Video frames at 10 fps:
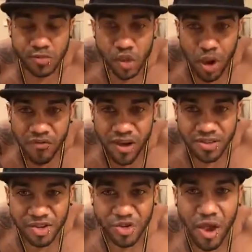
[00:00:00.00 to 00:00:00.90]
Do I find
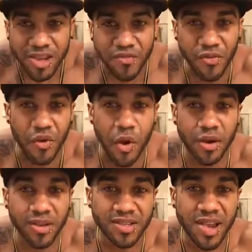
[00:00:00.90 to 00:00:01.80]
it attractive if a girl
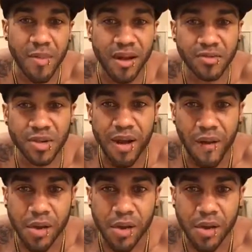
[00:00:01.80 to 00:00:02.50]
can eat the same amount as me?